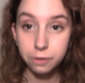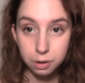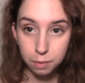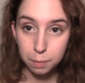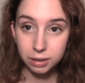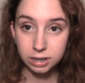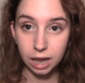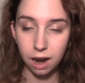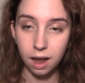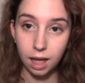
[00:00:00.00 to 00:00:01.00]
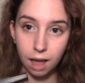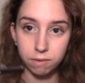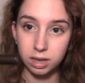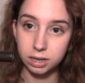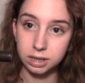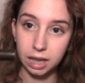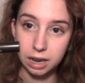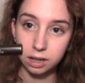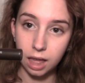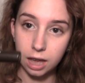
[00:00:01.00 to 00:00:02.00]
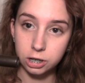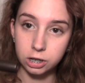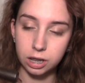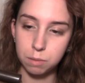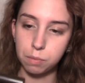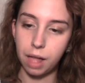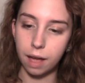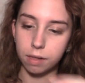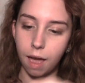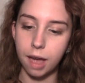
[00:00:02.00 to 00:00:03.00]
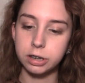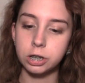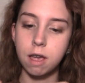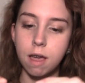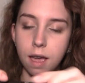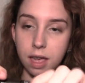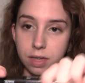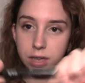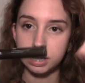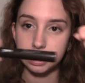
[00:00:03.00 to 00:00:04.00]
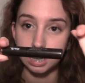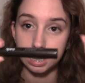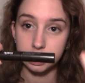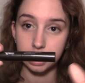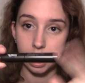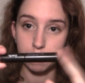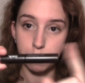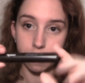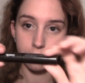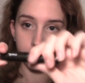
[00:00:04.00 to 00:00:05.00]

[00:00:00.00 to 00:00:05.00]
for my mascara, I have the Scandalash in Blacklash, and this is a MAC